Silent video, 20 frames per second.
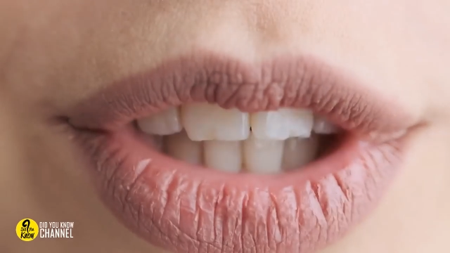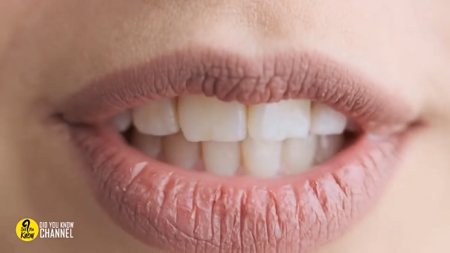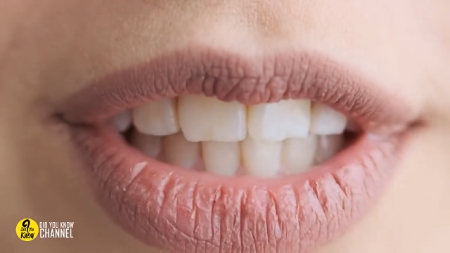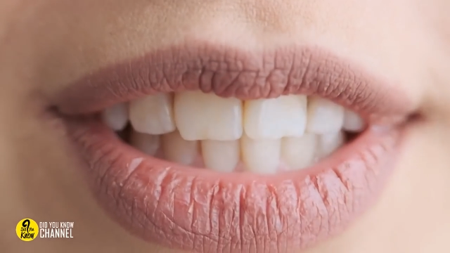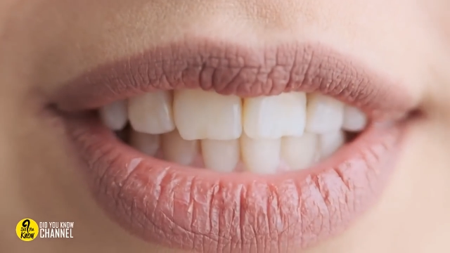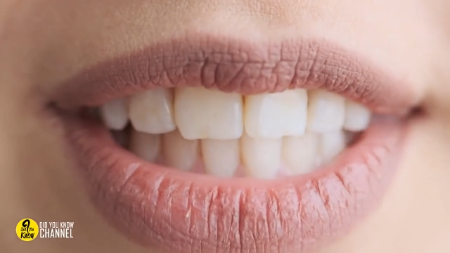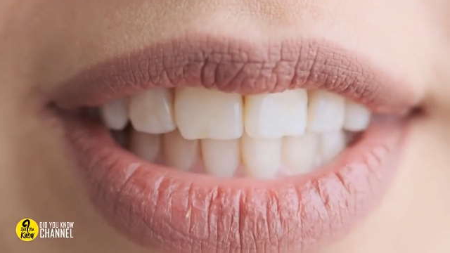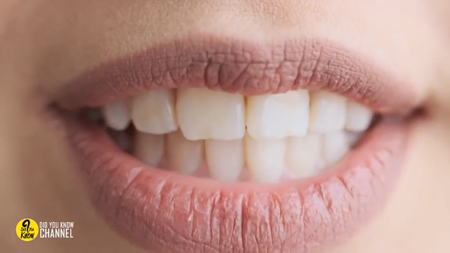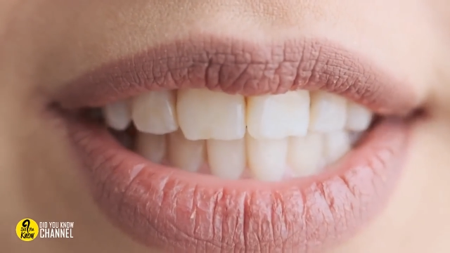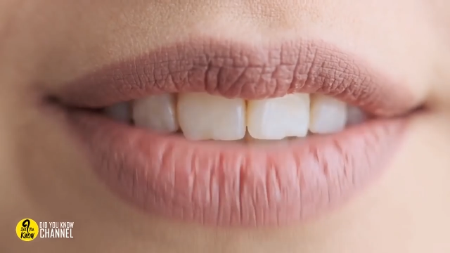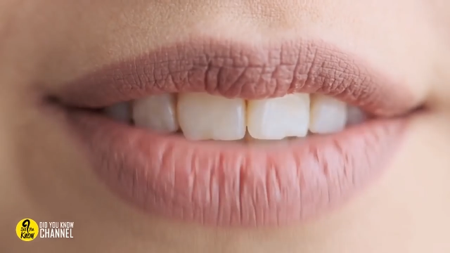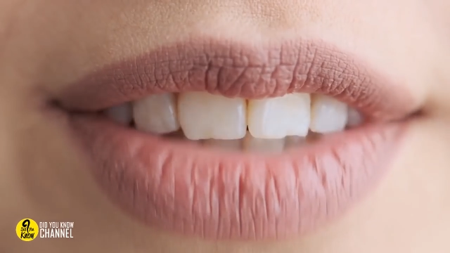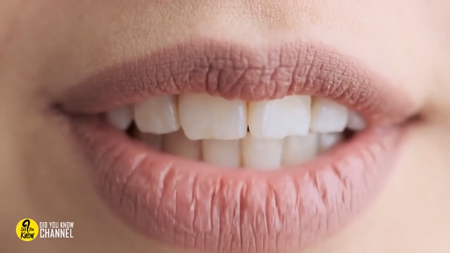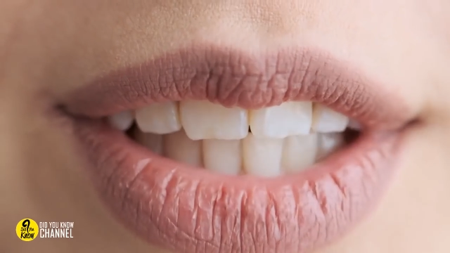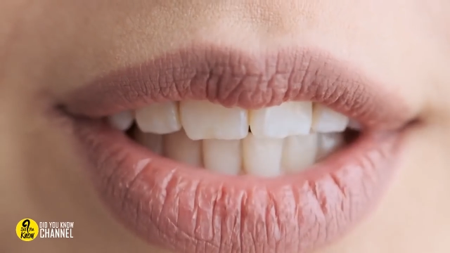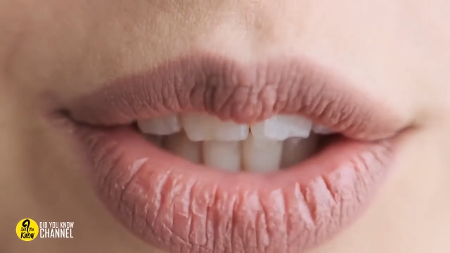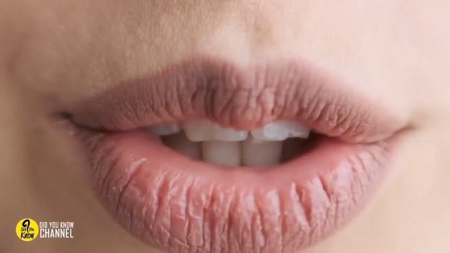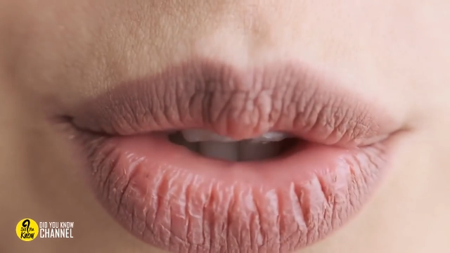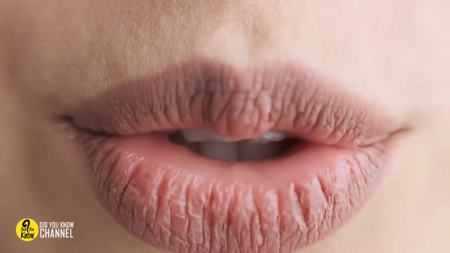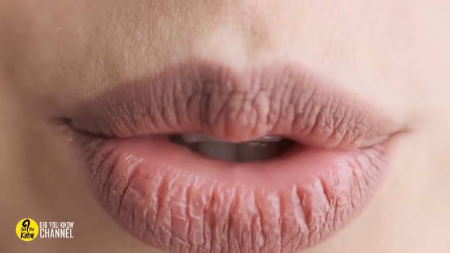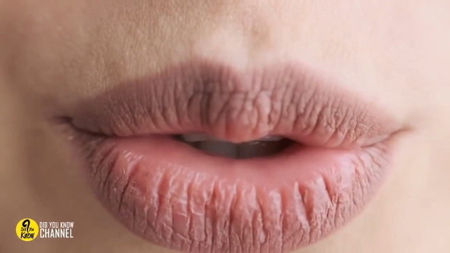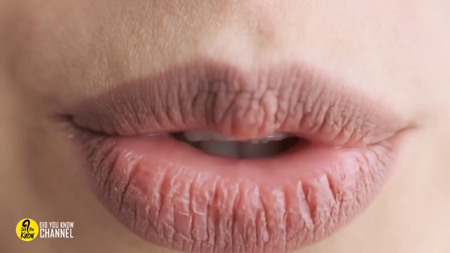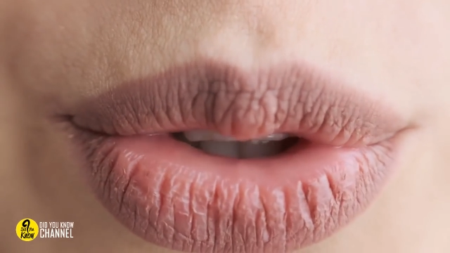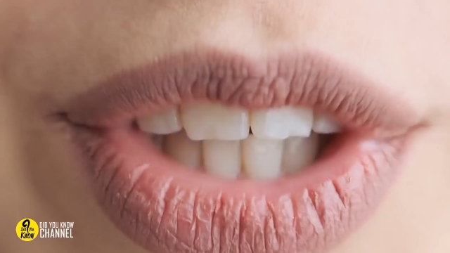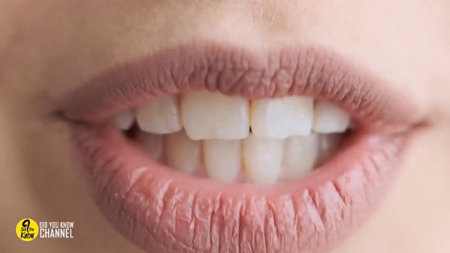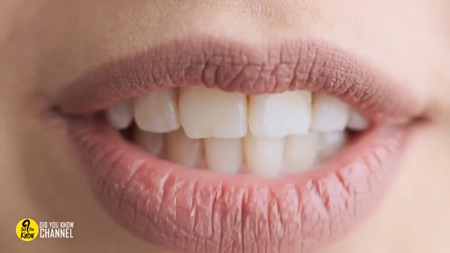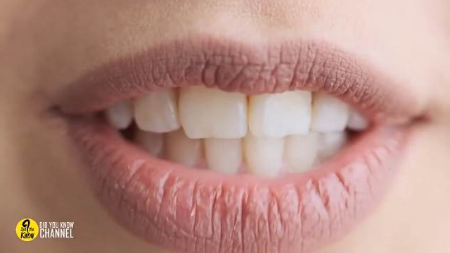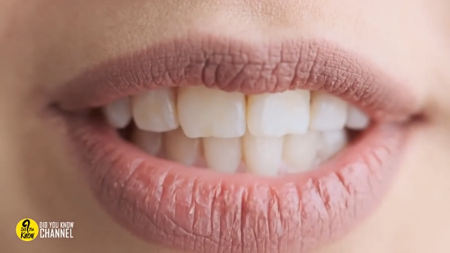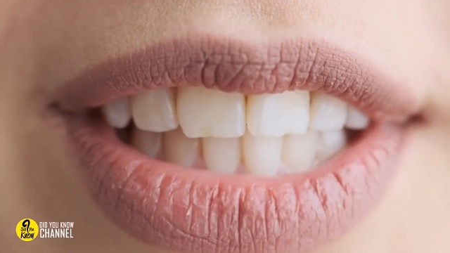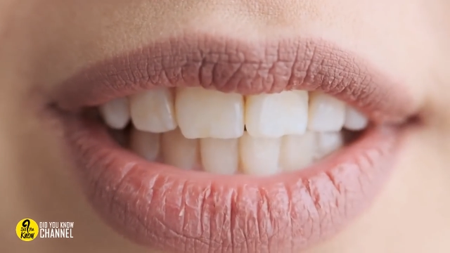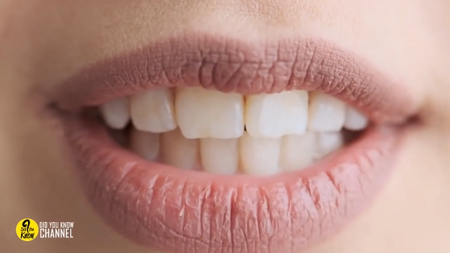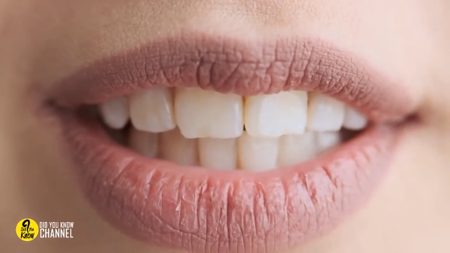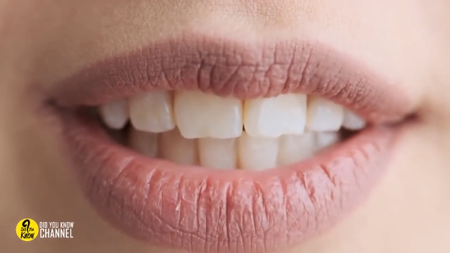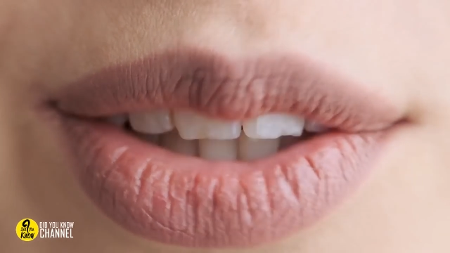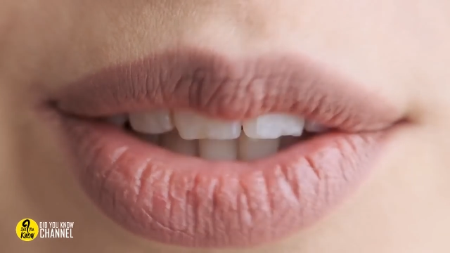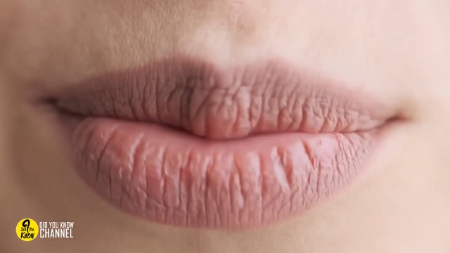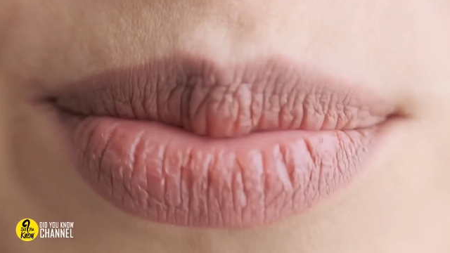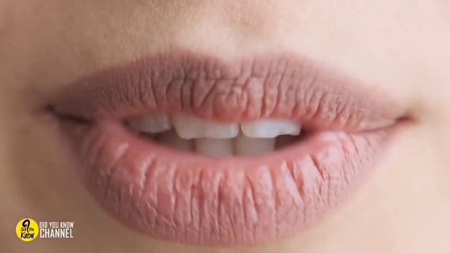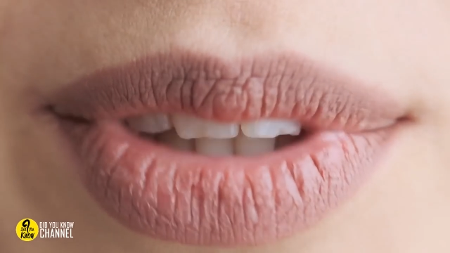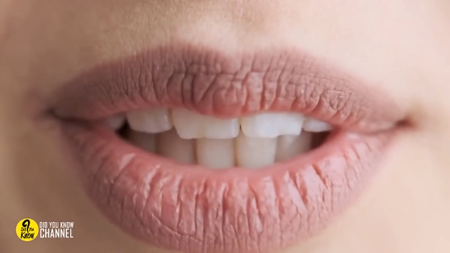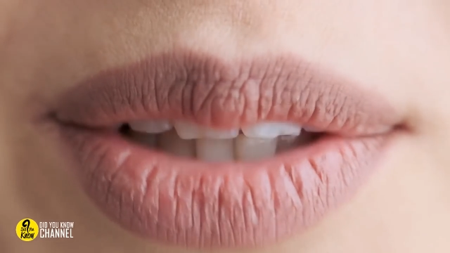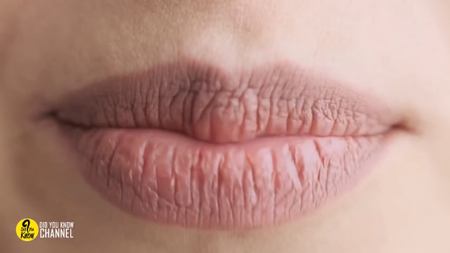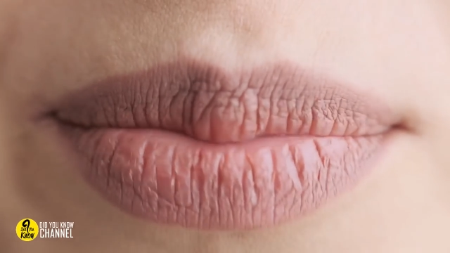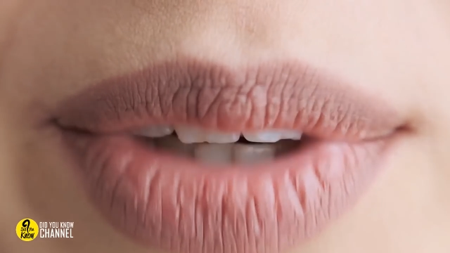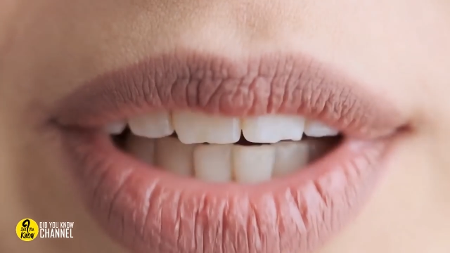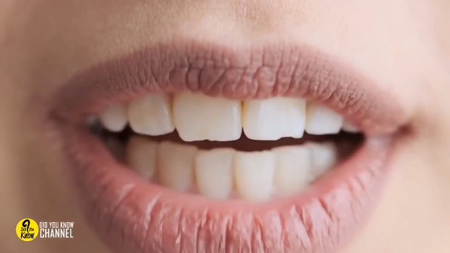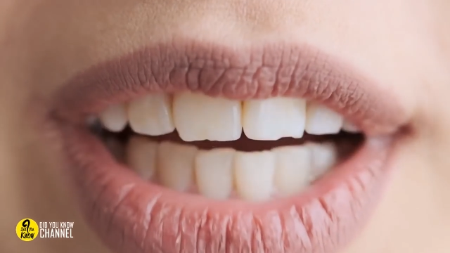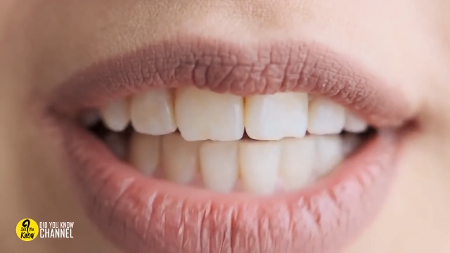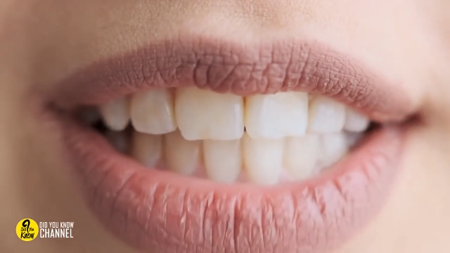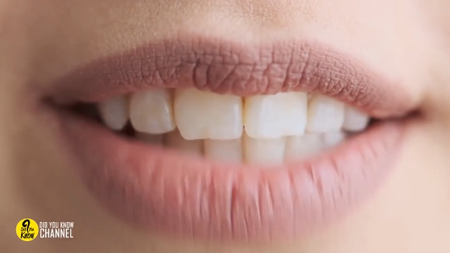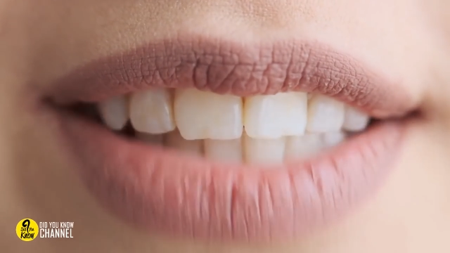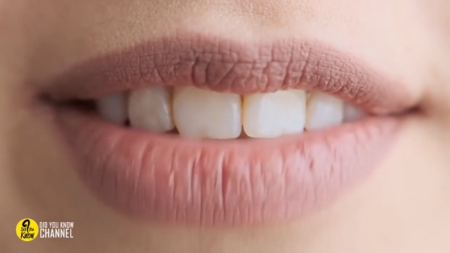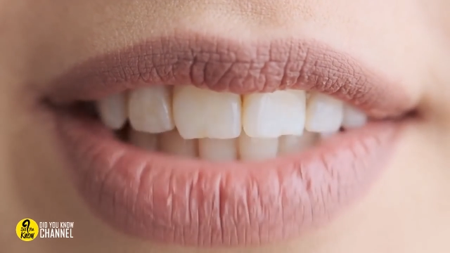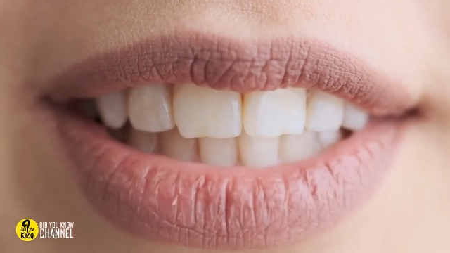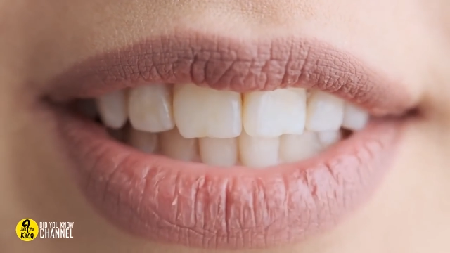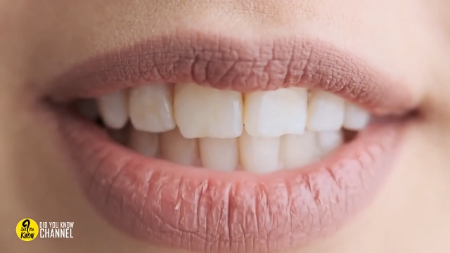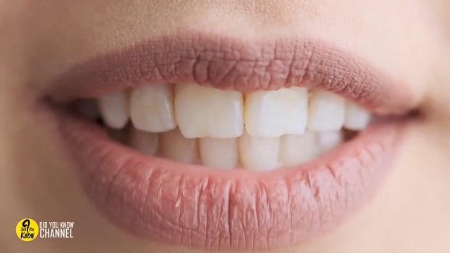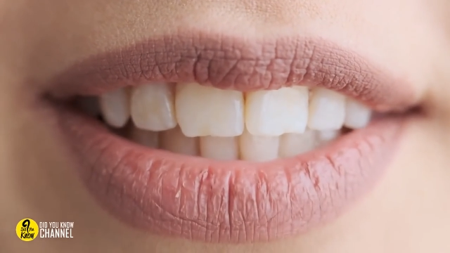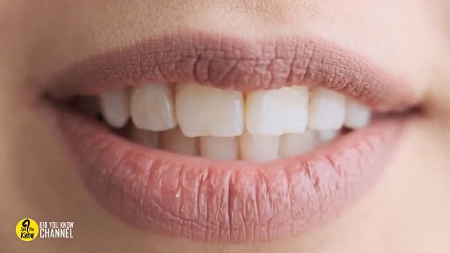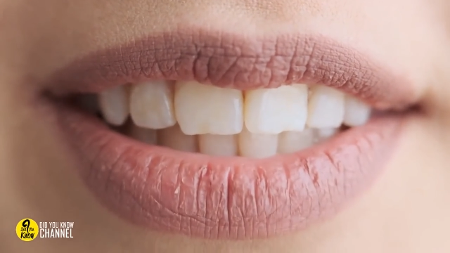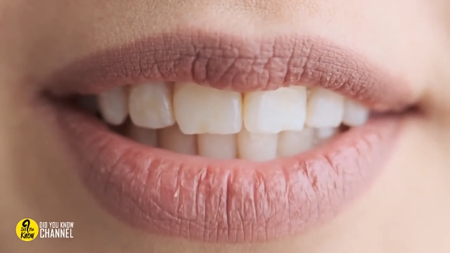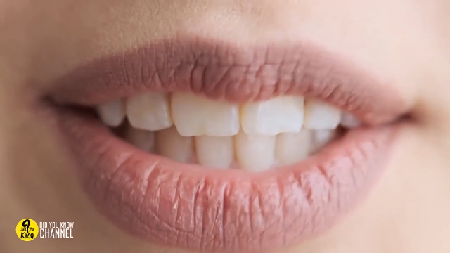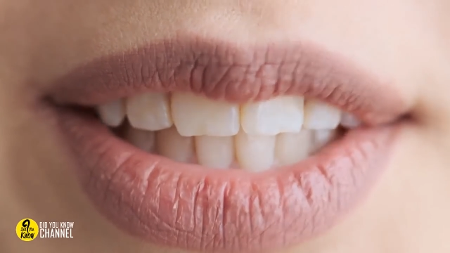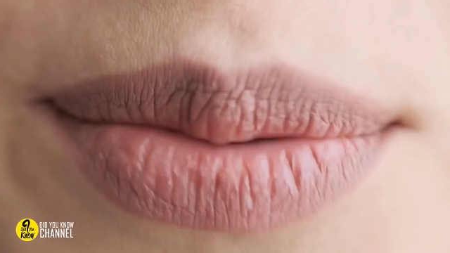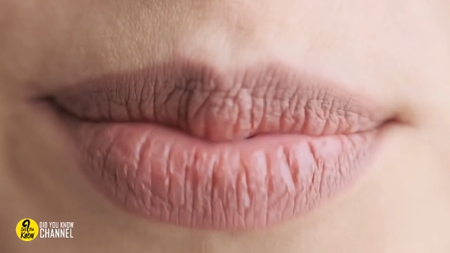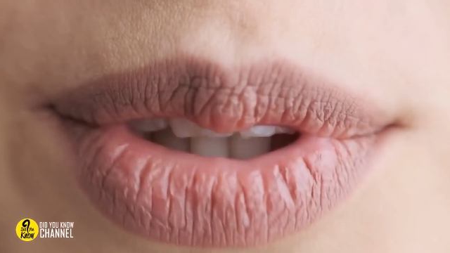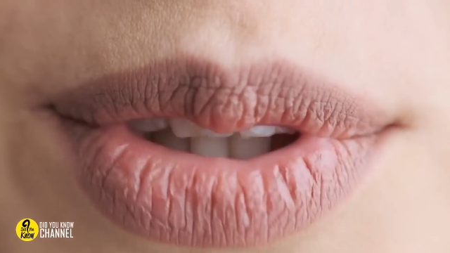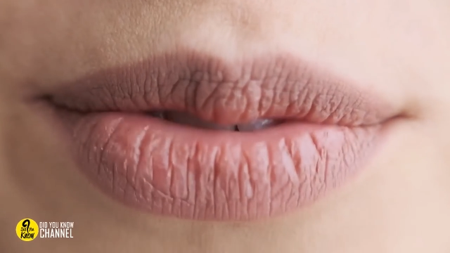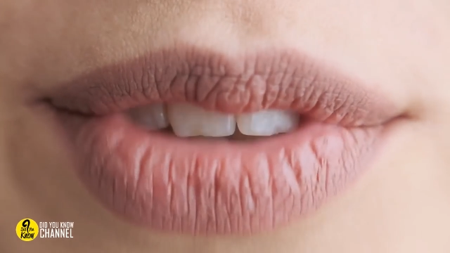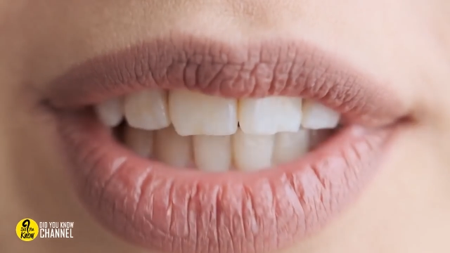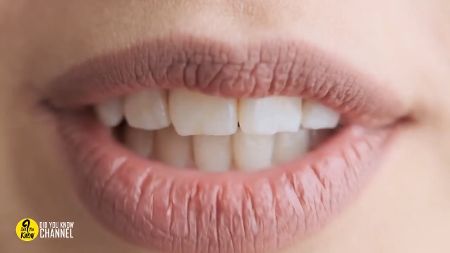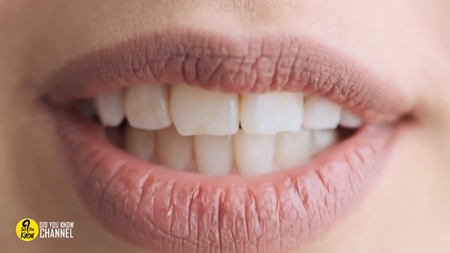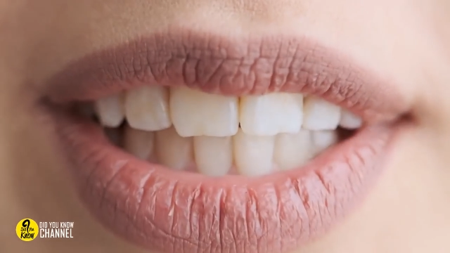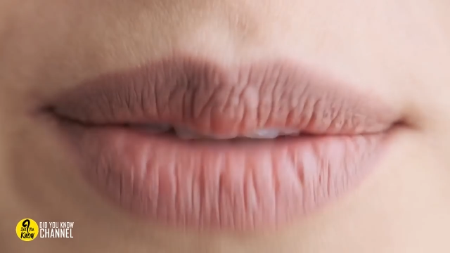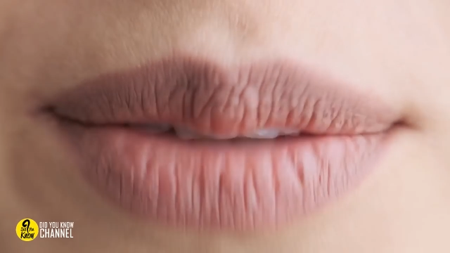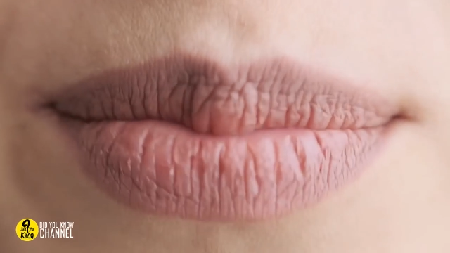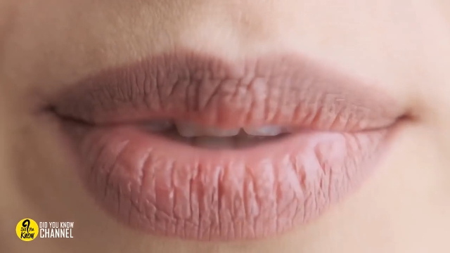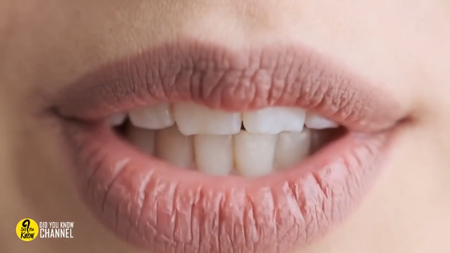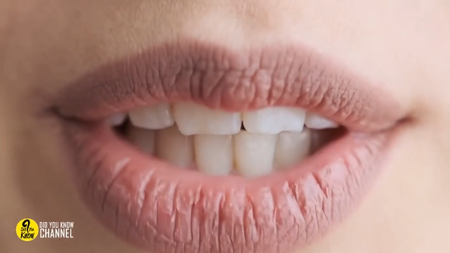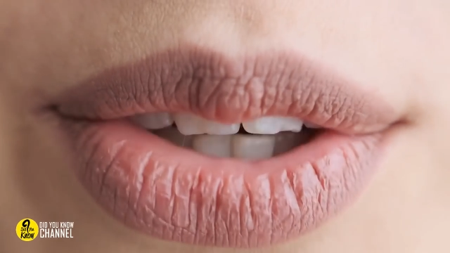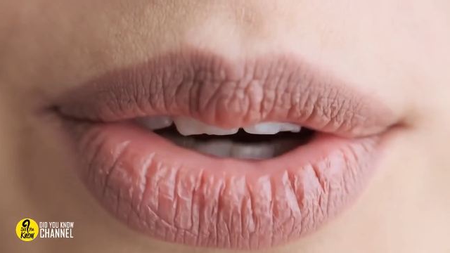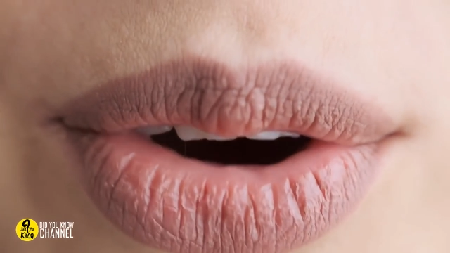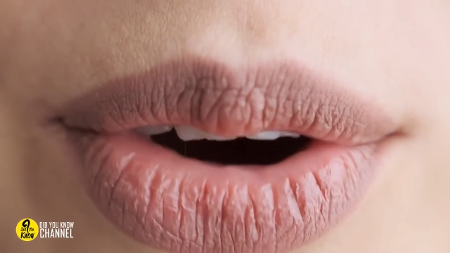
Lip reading: (no speaker visible)